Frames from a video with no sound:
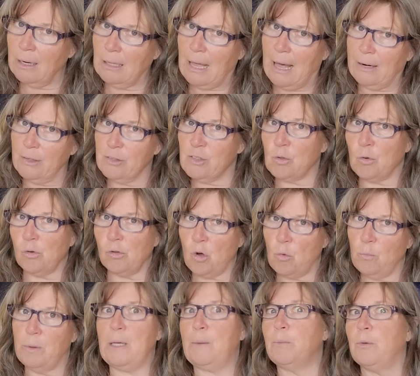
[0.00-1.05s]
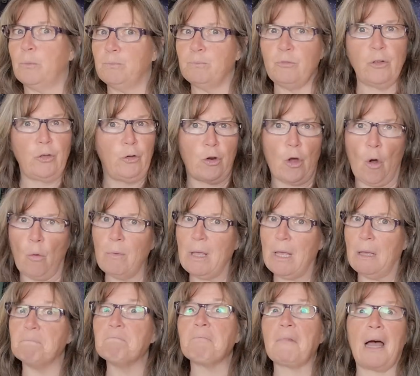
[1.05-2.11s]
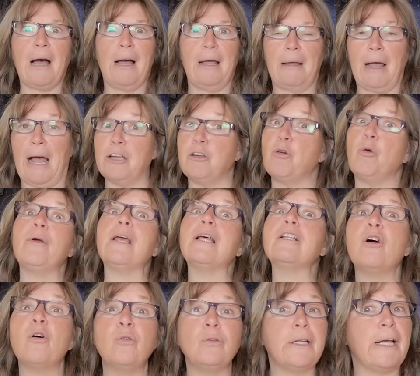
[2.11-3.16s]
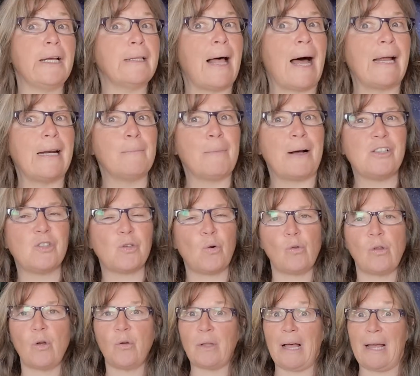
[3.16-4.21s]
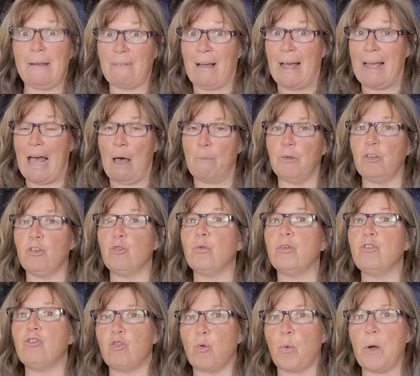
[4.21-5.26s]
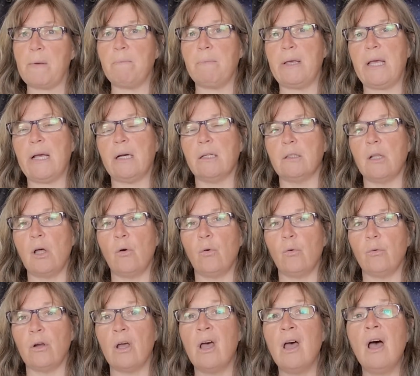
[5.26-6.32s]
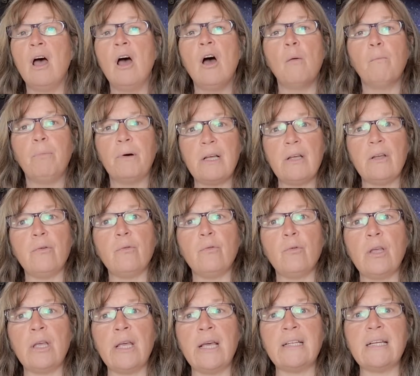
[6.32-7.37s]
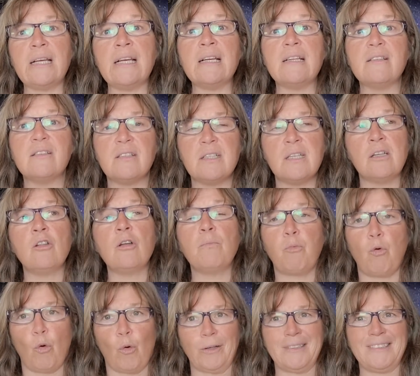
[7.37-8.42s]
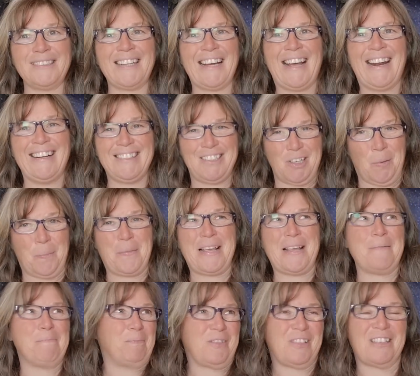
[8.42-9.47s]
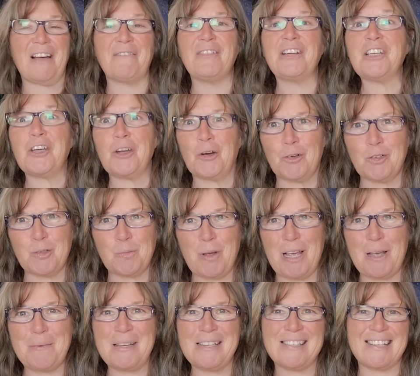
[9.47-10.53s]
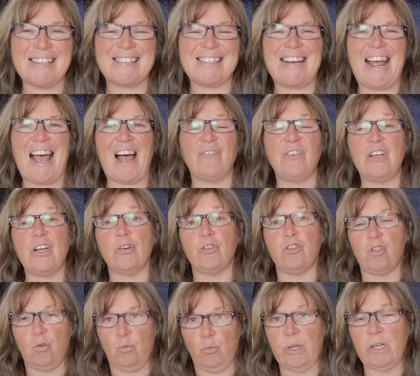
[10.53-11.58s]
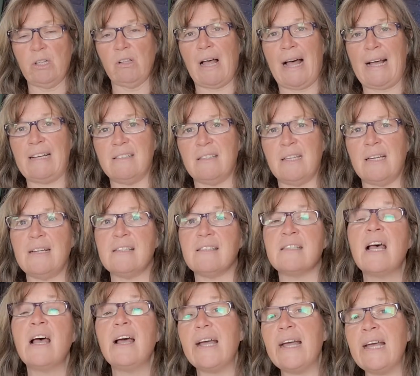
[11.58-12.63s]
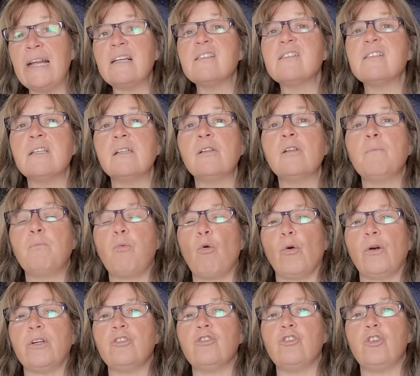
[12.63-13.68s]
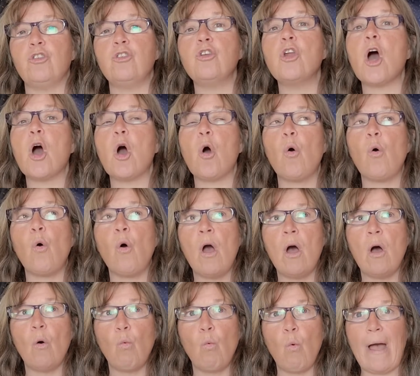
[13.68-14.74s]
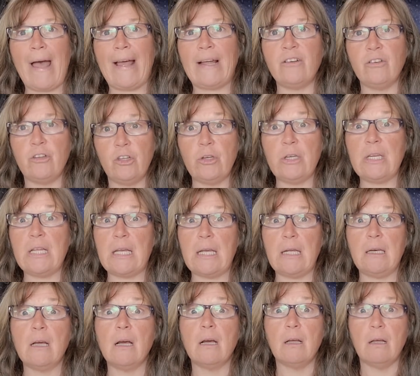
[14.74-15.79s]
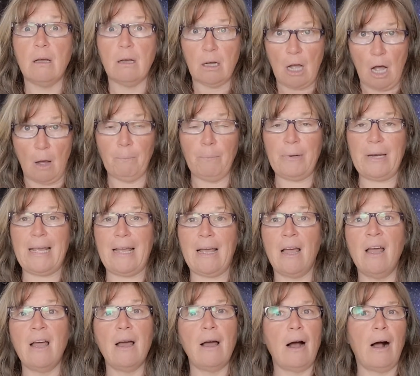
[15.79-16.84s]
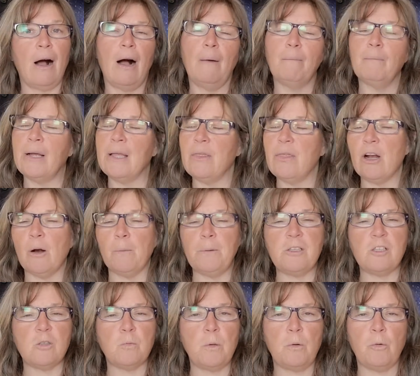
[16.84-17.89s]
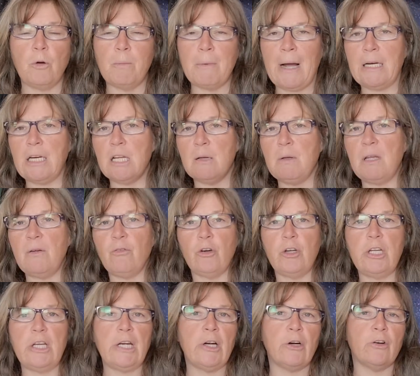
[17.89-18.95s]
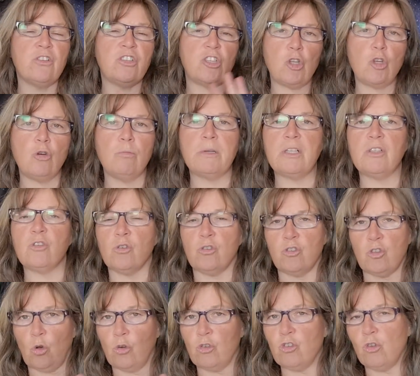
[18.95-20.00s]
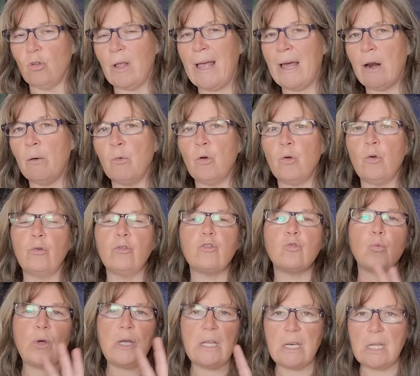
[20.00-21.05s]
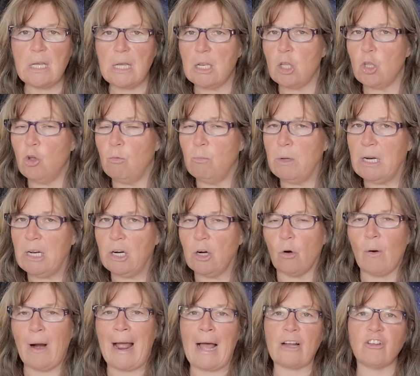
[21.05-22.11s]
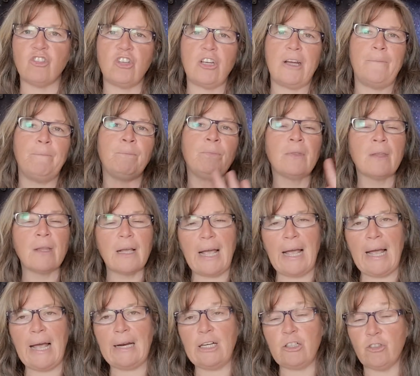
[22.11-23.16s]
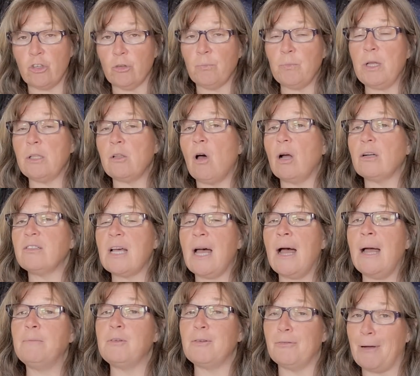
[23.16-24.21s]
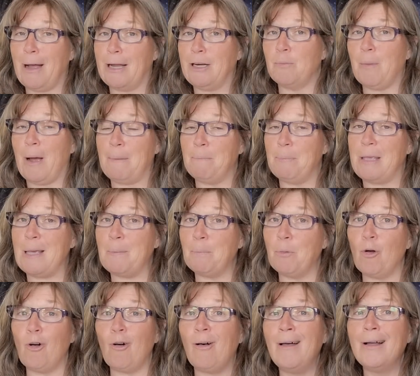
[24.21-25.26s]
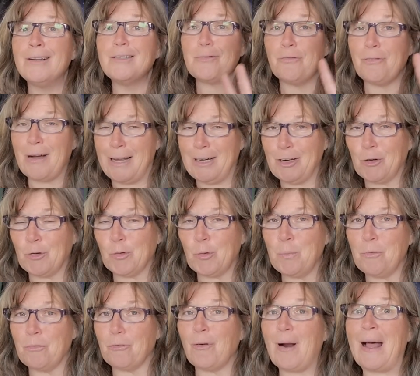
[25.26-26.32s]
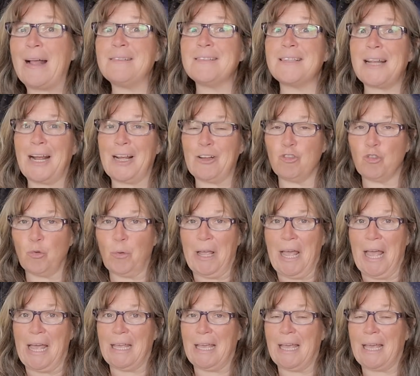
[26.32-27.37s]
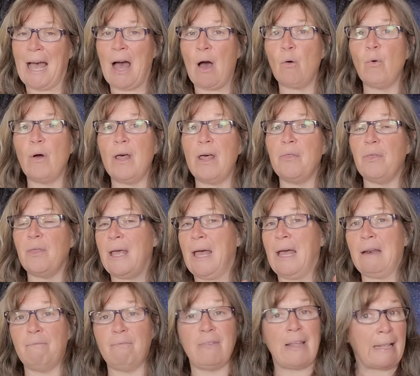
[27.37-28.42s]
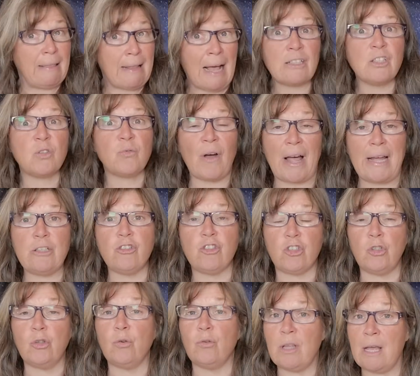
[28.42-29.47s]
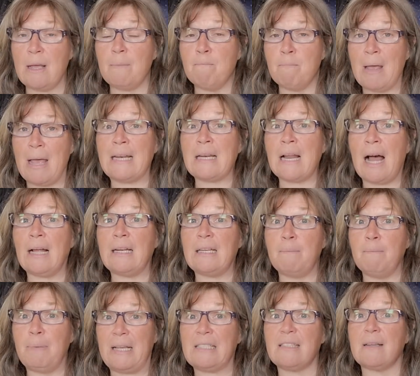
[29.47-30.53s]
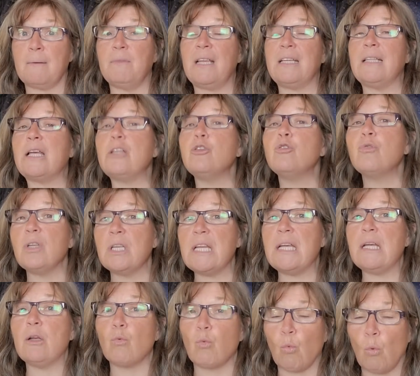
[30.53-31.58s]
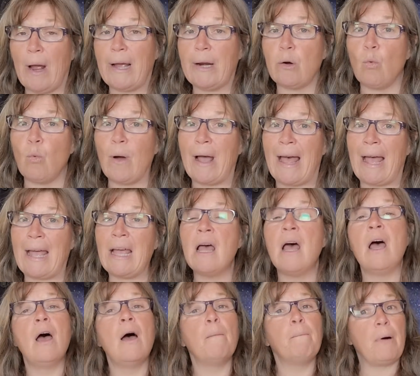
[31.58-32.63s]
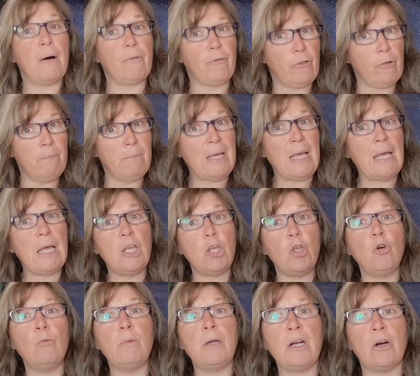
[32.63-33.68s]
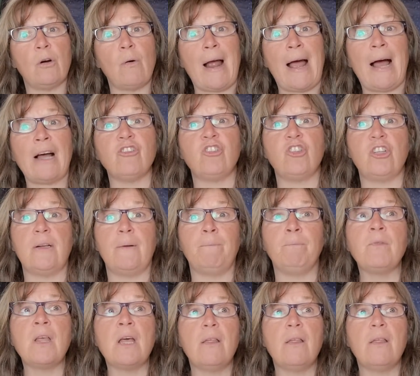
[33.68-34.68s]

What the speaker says: a lot of solo people. You know me, I don't get lonely a lot in my solo life. I happen to enjoy being alone. But it is still important, and it took me 7 years, maybe 6.5 years to realize this. It is still important to know when you need company. My therapist has been reminding me for years, humans are social animals. We need human interaction. And it took me a long time to find my people, to find a group of friends that I enjoy hanging out with. And that's fine too. It may not be something that you need right away. But for me, human interaction,